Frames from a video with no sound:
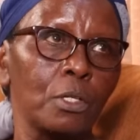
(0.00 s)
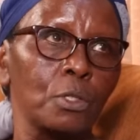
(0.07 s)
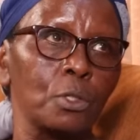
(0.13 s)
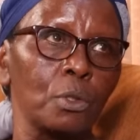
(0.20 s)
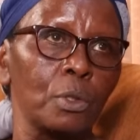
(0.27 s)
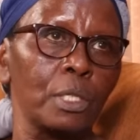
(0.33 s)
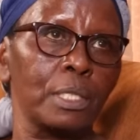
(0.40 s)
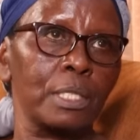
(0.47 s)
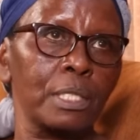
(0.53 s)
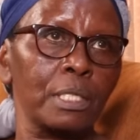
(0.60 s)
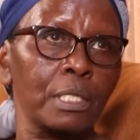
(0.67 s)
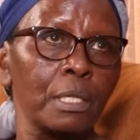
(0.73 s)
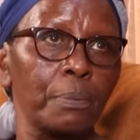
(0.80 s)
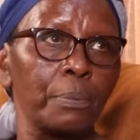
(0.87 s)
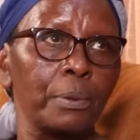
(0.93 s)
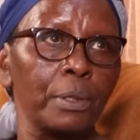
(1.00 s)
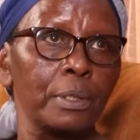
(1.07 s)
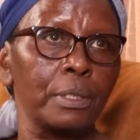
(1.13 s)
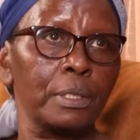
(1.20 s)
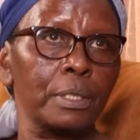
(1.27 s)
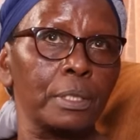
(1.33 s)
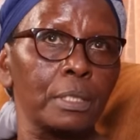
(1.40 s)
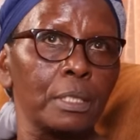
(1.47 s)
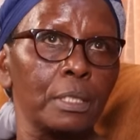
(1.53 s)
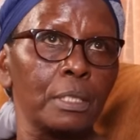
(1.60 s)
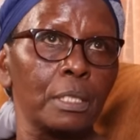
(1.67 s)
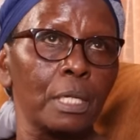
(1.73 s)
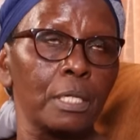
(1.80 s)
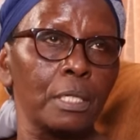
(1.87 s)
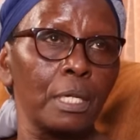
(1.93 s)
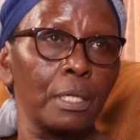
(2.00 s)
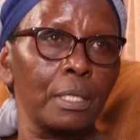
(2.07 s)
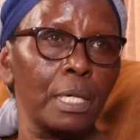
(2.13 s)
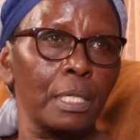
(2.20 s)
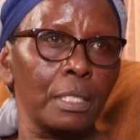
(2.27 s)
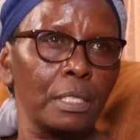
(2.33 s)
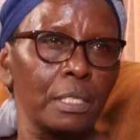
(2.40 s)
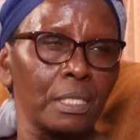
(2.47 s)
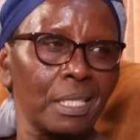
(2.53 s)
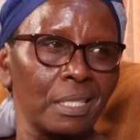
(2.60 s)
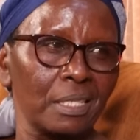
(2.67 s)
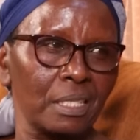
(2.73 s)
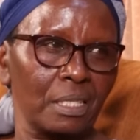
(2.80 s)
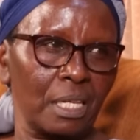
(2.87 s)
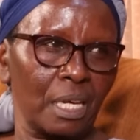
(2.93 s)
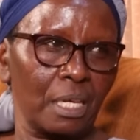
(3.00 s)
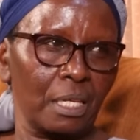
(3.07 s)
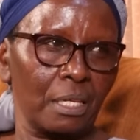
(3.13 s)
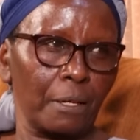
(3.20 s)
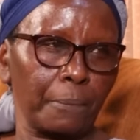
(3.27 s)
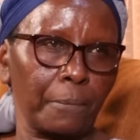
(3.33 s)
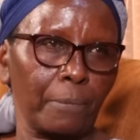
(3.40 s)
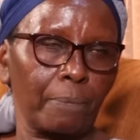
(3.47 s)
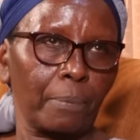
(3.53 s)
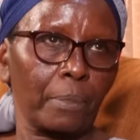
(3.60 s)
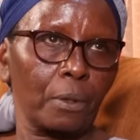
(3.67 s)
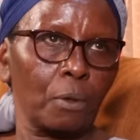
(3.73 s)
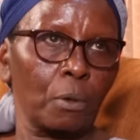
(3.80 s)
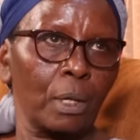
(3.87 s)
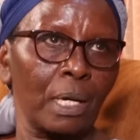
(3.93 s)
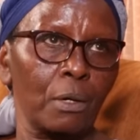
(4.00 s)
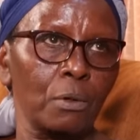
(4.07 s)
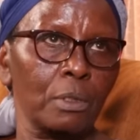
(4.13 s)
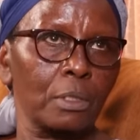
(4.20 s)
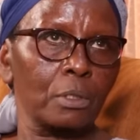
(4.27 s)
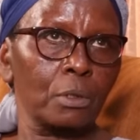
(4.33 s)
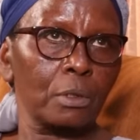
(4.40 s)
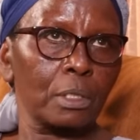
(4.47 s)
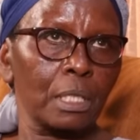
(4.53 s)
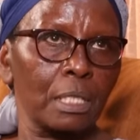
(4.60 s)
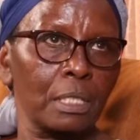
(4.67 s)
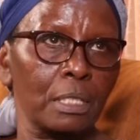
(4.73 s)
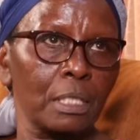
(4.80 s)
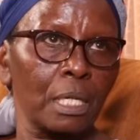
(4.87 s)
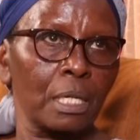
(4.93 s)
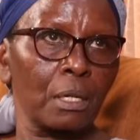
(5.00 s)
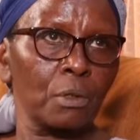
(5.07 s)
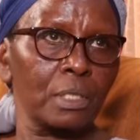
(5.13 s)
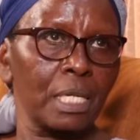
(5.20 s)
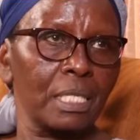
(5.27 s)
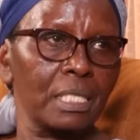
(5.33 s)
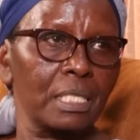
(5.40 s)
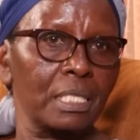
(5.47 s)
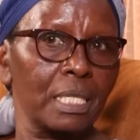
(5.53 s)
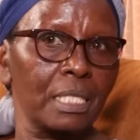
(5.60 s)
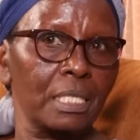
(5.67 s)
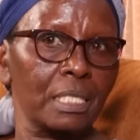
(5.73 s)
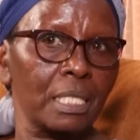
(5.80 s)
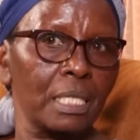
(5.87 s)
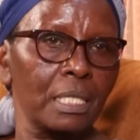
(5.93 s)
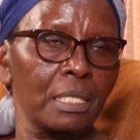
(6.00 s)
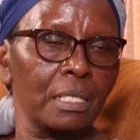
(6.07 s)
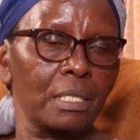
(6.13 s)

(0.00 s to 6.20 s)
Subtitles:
So it reached a point in the year 1999, or around, not 99, around 1998,